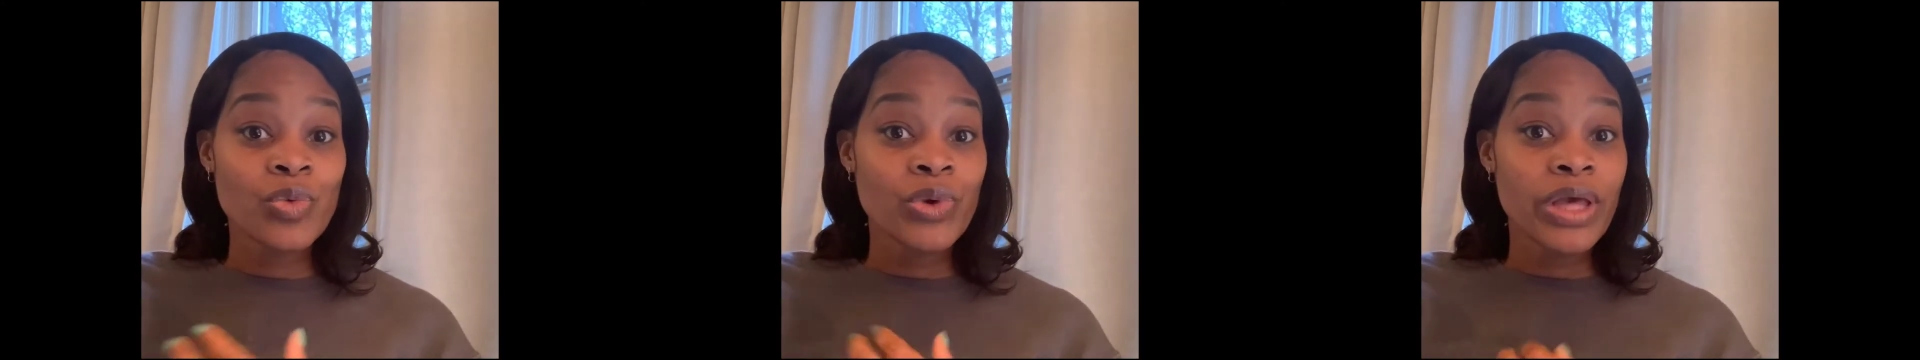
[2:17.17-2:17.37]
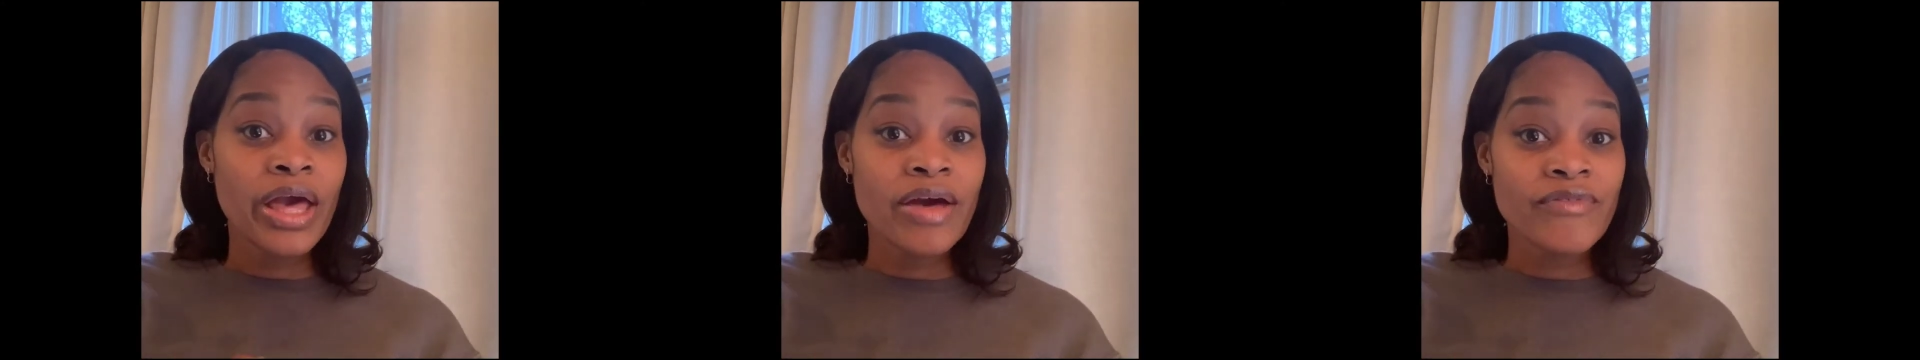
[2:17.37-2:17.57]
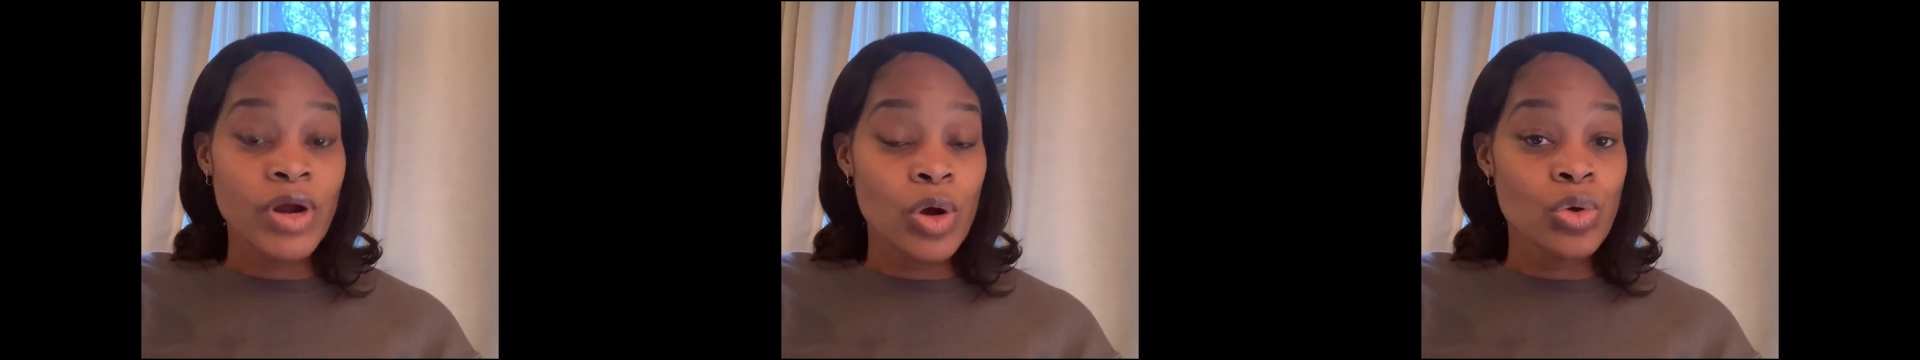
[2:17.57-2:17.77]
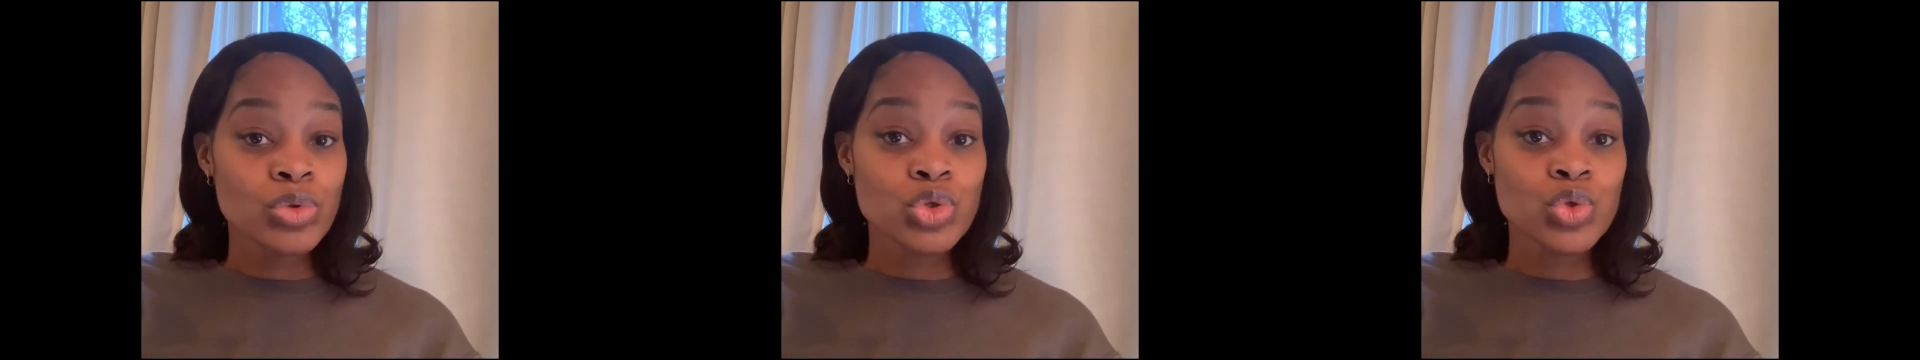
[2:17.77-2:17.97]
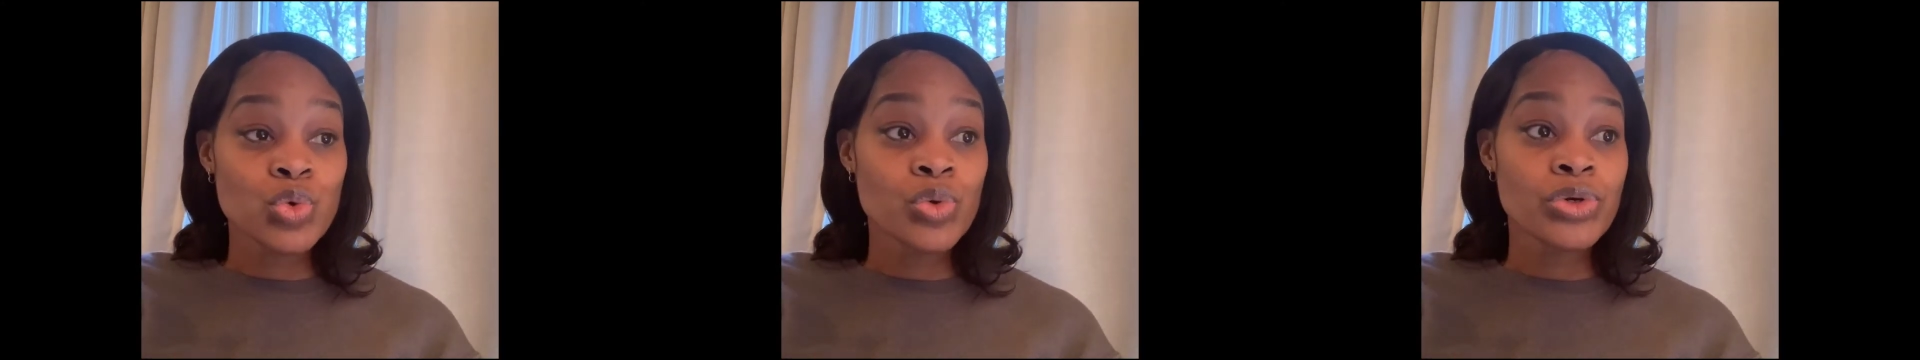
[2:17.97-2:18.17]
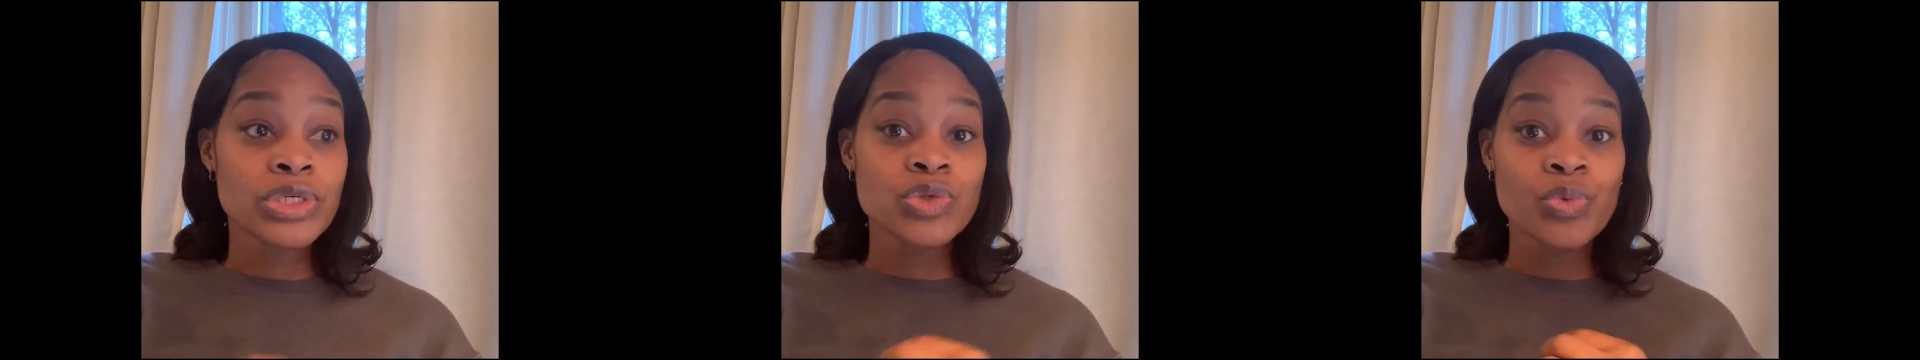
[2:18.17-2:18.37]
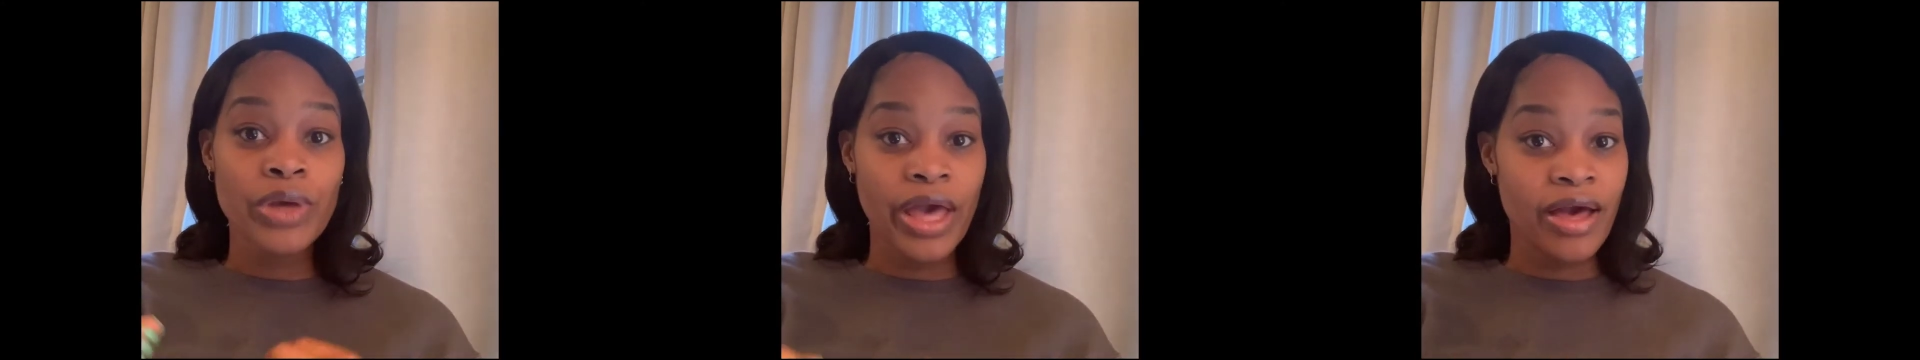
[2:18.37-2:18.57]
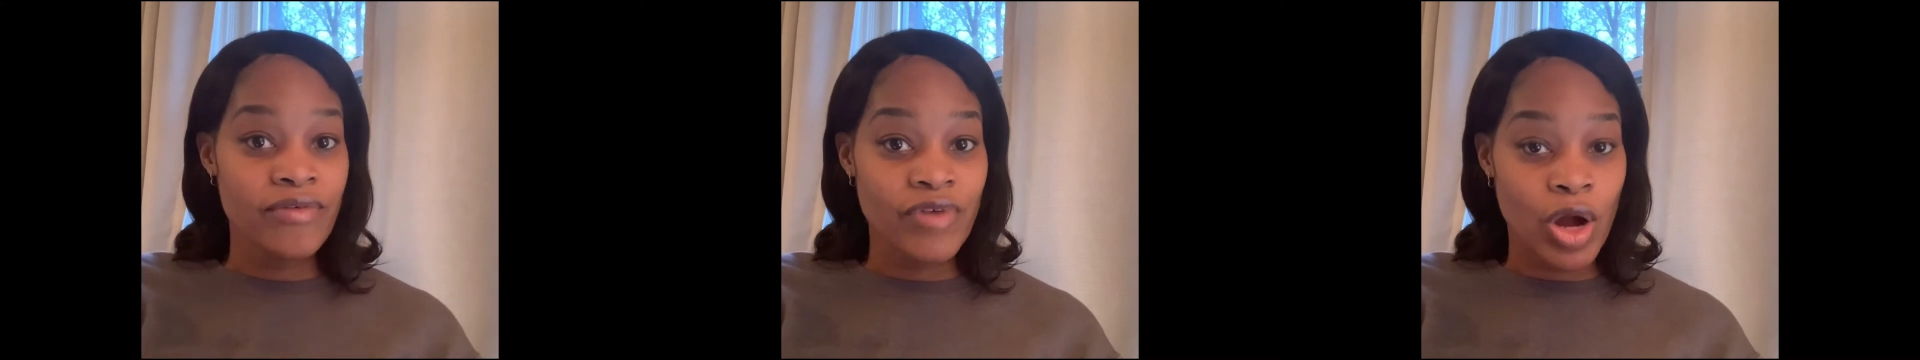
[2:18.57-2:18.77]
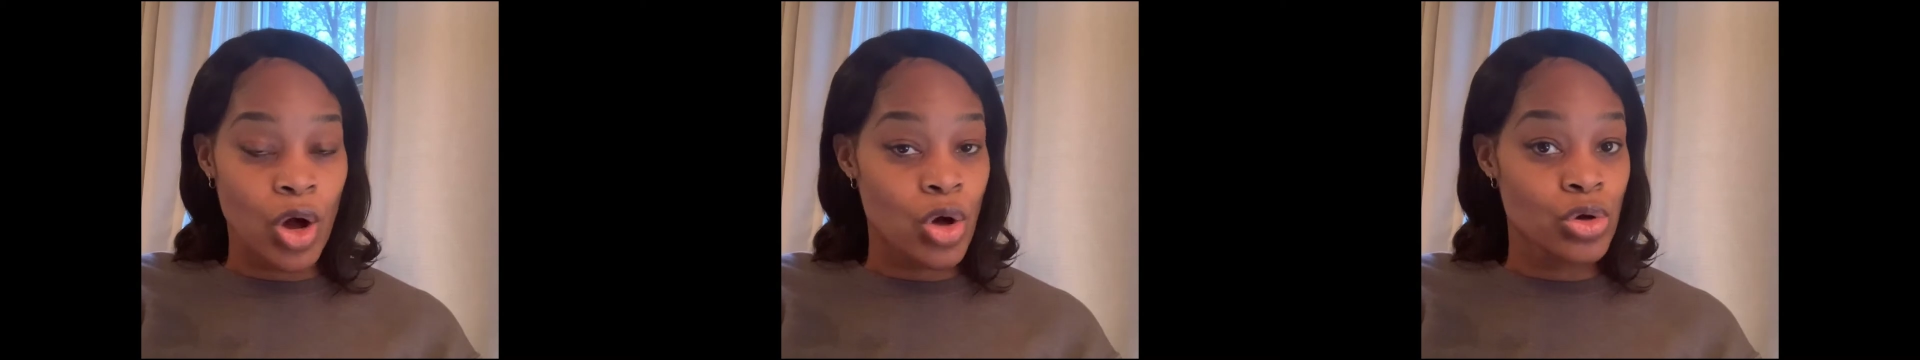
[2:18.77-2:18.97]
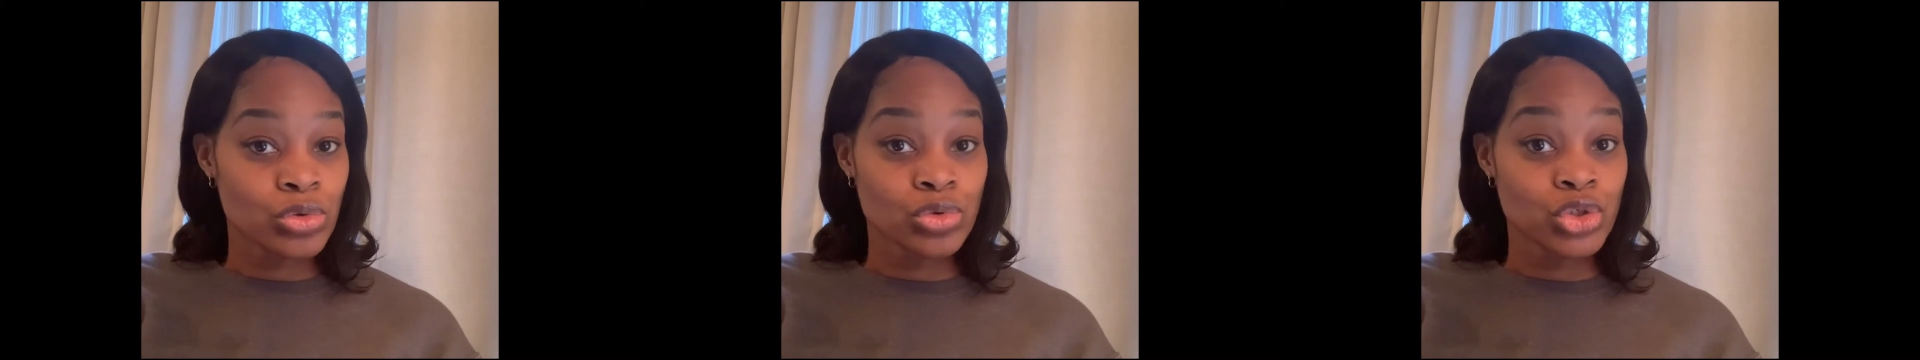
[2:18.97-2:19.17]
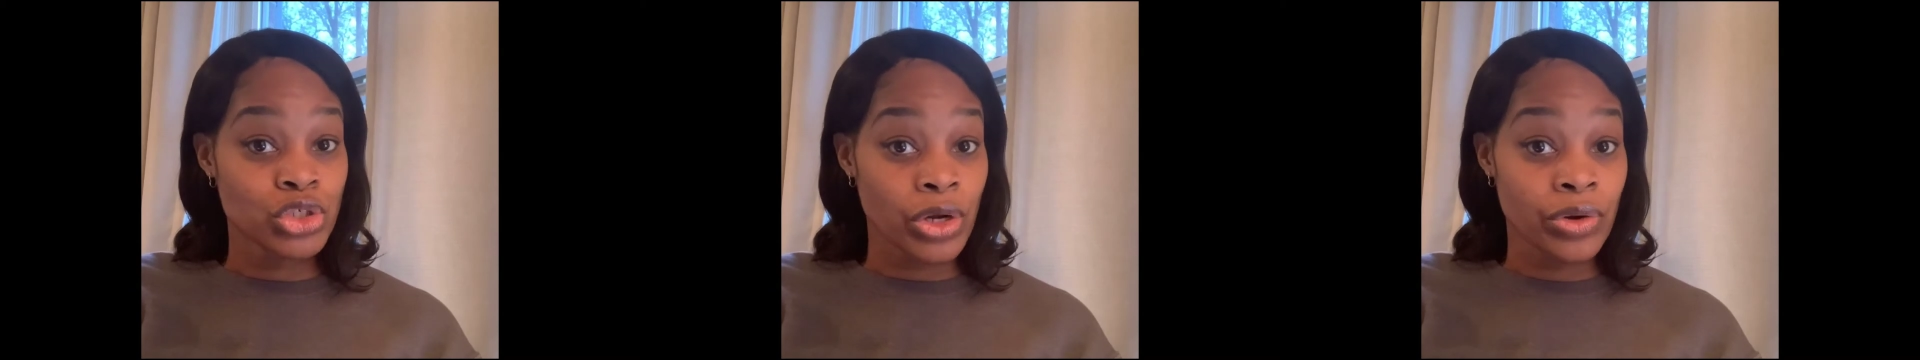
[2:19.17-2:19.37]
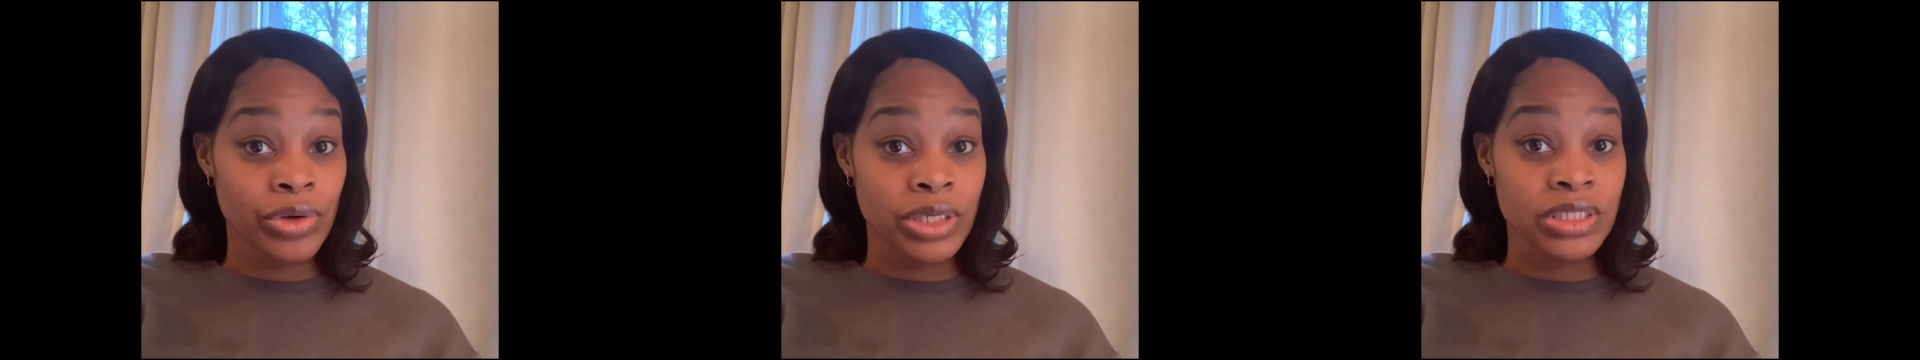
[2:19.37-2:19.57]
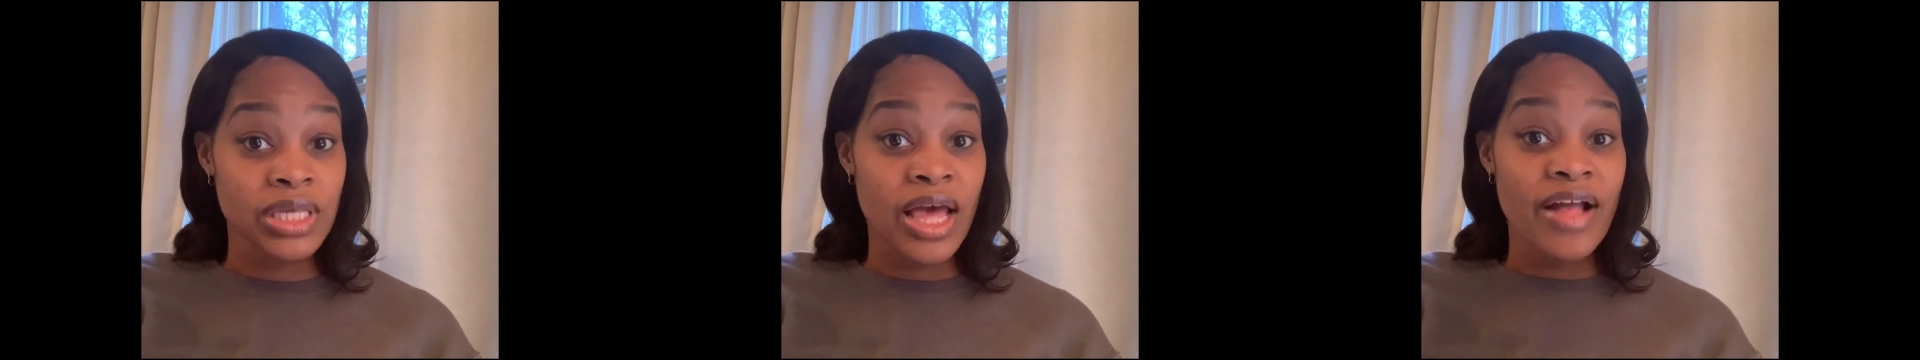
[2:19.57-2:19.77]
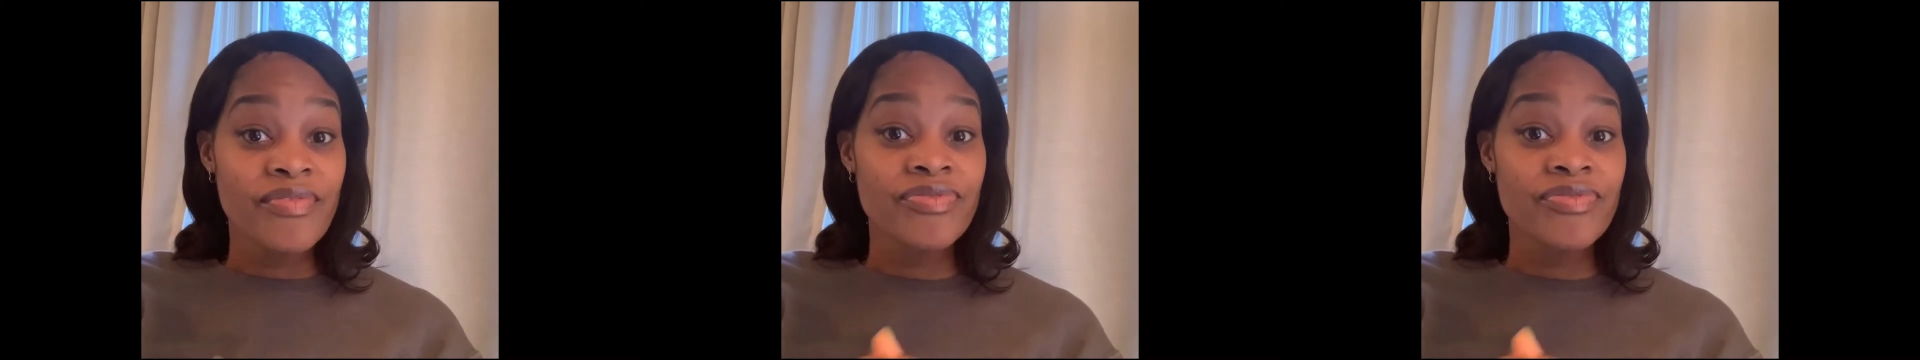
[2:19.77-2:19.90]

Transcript: we have our own stories, we have our own journeys.